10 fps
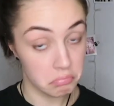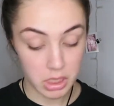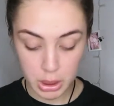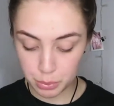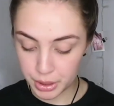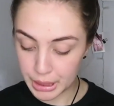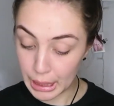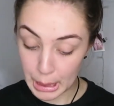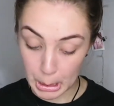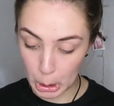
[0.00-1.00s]
that's pretty
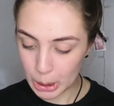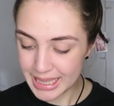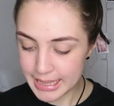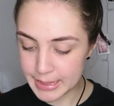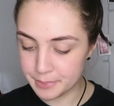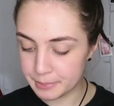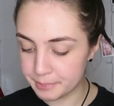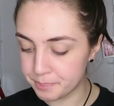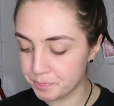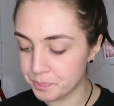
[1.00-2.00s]
nice.
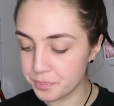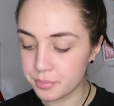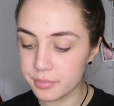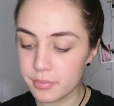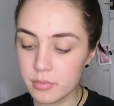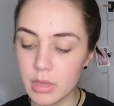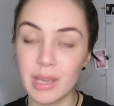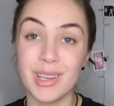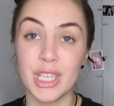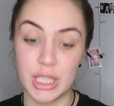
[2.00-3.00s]

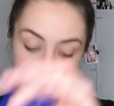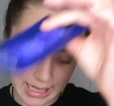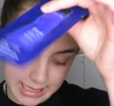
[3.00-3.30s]
So the